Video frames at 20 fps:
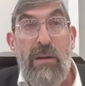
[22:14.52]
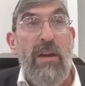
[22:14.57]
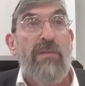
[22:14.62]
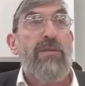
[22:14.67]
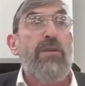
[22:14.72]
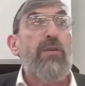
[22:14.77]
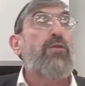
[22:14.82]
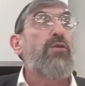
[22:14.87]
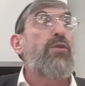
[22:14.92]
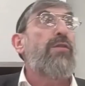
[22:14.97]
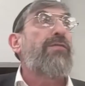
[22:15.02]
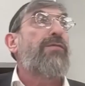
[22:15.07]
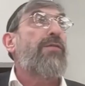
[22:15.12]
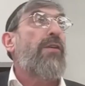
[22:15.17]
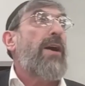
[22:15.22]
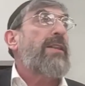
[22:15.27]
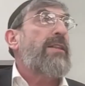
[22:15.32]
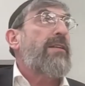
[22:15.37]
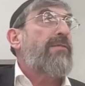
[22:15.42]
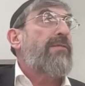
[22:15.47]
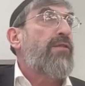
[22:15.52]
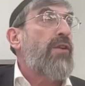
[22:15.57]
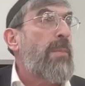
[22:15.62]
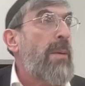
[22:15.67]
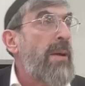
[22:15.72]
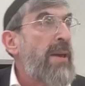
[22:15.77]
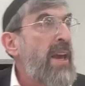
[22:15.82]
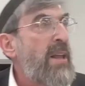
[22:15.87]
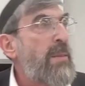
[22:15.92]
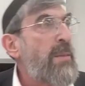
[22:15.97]
if you do find the
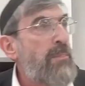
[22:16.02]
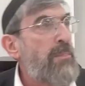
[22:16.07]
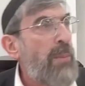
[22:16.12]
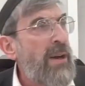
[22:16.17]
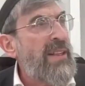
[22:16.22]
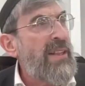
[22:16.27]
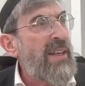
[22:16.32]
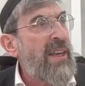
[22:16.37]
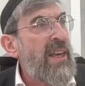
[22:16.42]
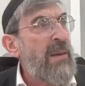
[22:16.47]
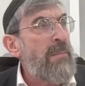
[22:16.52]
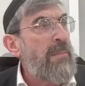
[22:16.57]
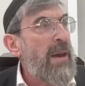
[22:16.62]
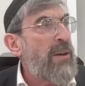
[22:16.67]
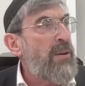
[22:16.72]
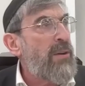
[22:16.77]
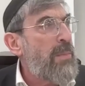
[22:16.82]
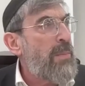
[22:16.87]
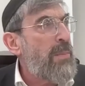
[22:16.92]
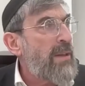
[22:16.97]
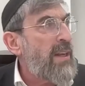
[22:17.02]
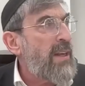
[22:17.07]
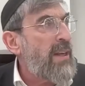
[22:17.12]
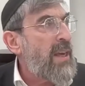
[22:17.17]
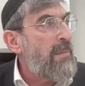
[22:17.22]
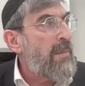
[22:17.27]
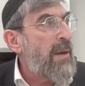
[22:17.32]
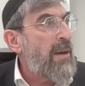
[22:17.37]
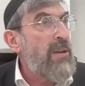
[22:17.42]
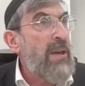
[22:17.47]
4x8, boy de
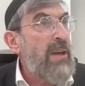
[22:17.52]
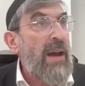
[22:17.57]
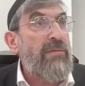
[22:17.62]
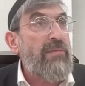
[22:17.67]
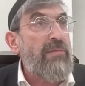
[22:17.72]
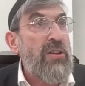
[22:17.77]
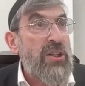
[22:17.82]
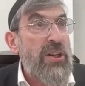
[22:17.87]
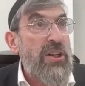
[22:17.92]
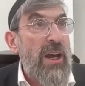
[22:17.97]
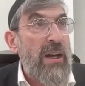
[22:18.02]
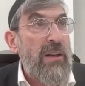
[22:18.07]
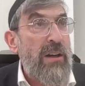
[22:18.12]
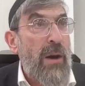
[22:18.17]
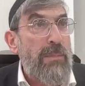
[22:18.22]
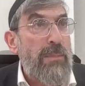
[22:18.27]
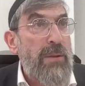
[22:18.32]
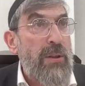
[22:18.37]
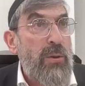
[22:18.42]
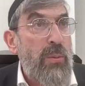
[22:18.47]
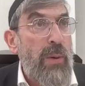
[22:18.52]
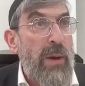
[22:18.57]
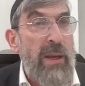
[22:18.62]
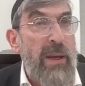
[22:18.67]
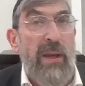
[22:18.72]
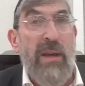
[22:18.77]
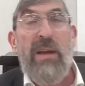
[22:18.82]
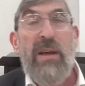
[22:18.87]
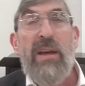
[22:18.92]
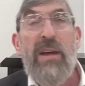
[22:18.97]
kimenu, you have to check up to
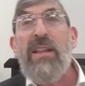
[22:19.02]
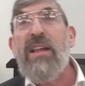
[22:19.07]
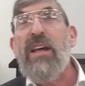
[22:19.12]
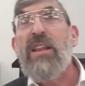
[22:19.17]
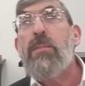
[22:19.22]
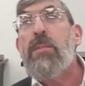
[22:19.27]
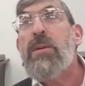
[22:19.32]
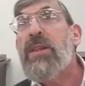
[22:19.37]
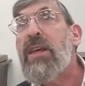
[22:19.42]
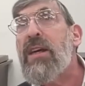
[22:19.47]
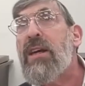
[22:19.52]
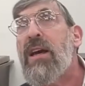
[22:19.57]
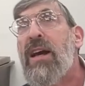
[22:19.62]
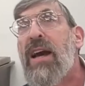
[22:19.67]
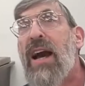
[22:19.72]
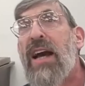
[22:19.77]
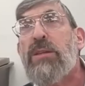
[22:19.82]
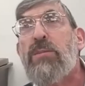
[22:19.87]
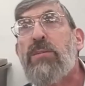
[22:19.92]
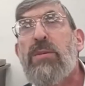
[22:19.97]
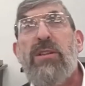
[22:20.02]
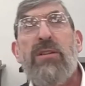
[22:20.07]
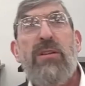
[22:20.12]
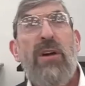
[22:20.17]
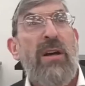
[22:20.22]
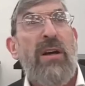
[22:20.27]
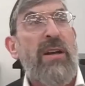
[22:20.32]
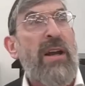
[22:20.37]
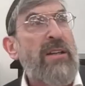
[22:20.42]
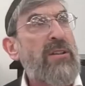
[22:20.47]
20. Now the Badika guys was
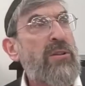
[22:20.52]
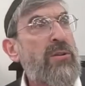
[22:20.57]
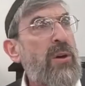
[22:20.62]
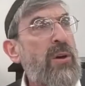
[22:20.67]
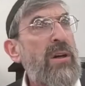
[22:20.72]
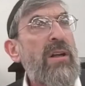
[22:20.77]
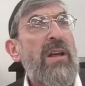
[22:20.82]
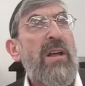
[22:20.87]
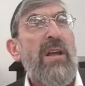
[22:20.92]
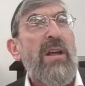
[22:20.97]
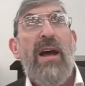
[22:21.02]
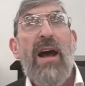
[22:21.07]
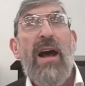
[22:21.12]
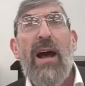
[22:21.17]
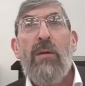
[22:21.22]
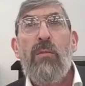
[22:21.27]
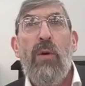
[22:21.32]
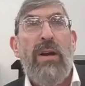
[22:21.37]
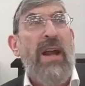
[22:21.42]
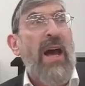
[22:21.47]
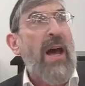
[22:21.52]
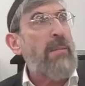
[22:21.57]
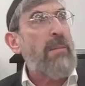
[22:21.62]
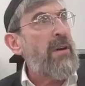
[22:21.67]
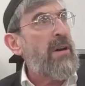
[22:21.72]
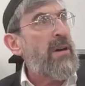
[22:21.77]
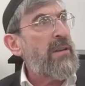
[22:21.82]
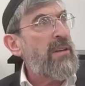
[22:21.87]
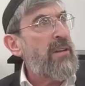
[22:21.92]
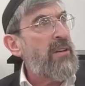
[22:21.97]
done, I saw one
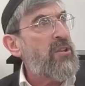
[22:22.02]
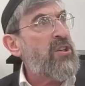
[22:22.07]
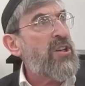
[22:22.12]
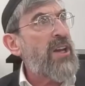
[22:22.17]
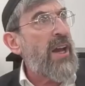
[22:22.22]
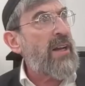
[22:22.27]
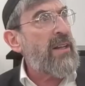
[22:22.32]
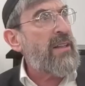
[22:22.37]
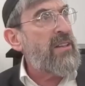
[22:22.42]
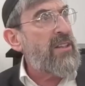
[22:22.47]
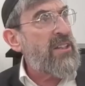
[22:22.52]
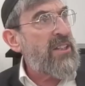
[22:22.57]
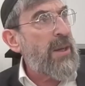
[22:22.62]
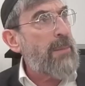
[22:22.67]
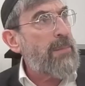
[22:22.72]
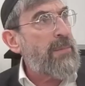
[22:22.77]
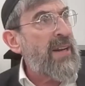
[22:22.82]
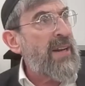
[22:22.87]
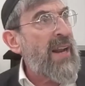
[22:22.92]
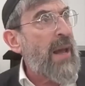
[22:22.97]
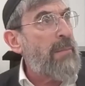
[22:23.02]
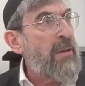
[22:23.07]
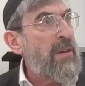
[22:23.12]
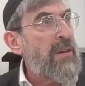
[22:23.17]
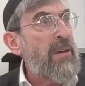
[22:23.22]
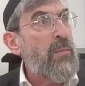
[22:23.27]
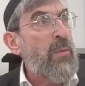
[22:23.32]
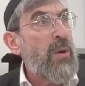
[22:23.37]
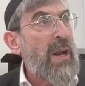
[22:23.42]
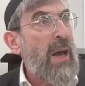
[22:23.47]
amma, you checked, you skipped an amma,
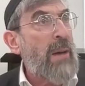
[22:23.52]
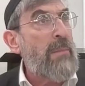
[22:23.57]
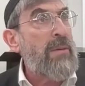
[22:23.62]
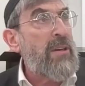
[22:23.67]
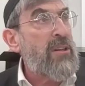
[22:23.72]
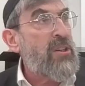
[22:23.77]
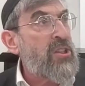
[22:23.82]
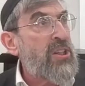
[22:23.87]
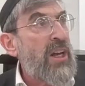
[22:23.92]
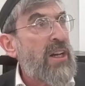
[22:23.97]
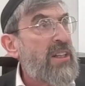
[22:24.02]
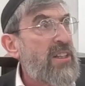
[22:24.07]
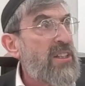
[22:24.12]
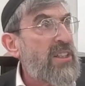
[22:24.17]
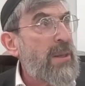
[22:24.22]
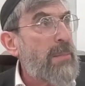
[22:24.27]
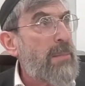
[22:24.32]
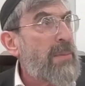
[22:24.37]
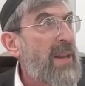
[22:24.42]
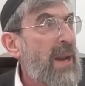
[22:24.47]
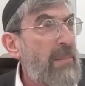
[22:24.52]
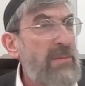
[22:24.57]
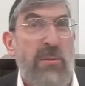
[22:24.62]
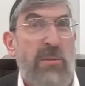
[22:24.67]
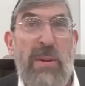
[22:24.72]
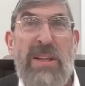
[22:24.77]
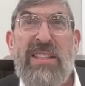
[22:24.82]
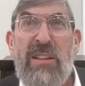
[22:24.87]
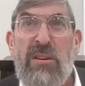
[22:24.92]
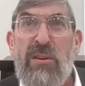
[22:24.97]
one amma, you checked, you skipped an amma.
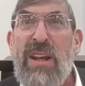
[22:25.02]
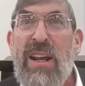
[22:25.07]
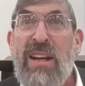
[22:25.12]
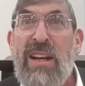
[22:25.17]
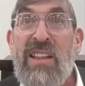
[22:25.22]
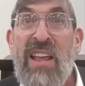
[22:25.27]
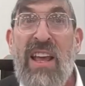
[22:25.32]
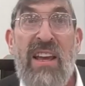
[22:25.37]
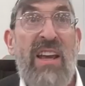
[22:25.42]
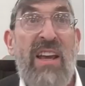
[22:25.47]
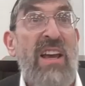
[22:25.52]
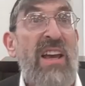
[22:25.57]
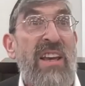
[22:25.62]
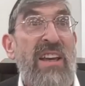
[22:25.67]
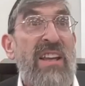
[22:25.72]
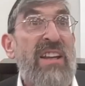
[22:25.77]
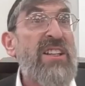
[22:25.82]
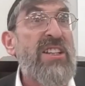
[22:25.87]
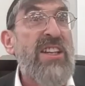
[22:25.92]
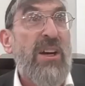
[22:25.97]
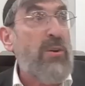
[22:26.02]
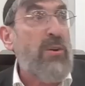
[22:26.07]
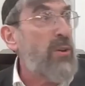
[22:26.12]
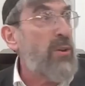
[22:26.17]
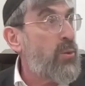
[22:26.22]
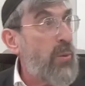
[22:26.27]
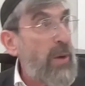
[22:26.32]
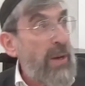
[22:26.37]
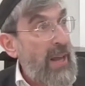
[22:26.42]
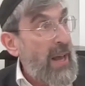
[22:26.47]
So basically, you didn't check all
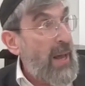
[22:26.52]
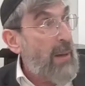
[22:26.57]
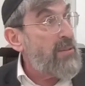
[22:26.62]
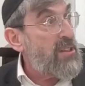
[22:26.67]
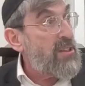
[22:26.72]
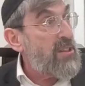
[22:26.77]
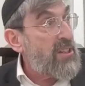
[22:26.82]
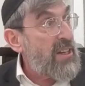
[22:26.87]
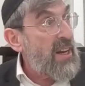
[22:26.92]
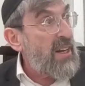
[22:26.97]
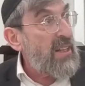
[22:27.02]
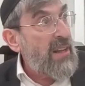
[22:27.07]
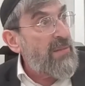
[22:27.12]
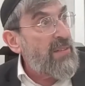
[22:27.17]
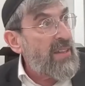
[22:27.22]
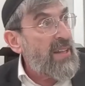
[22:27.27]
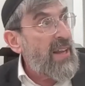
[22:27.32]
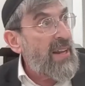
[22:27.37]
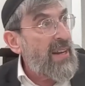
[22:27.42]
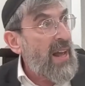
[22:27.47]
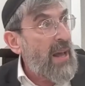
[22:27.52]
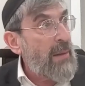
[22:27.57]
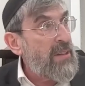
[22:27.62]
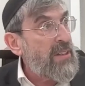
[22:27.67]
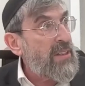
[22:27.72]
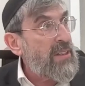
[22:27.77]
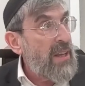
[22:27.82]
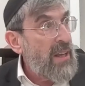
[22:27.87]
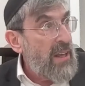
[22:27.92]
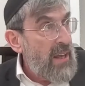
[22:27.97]
20 ammas, you checked every 10
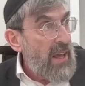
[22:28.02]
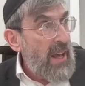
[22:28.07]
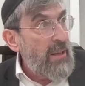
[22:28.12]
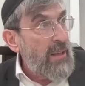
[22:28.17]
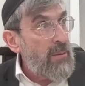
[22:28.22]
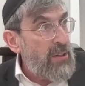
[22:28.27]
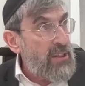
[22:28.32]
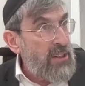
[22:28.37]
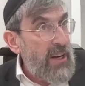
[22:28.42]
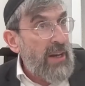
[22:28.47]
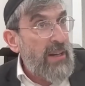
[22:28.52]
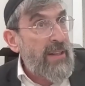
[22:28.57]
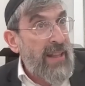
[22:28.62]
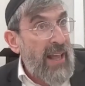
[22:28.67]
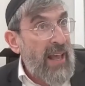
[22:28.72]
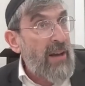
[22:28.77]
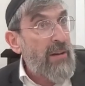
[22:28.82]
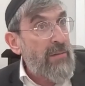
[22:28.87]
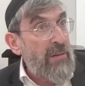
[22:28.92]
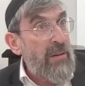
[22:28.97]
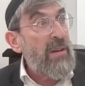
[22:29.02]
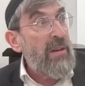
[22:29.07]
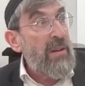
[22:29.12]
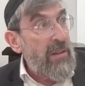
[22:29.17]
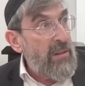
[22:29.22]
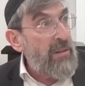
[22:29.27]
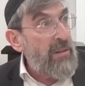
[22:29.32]
ammas, and you would check down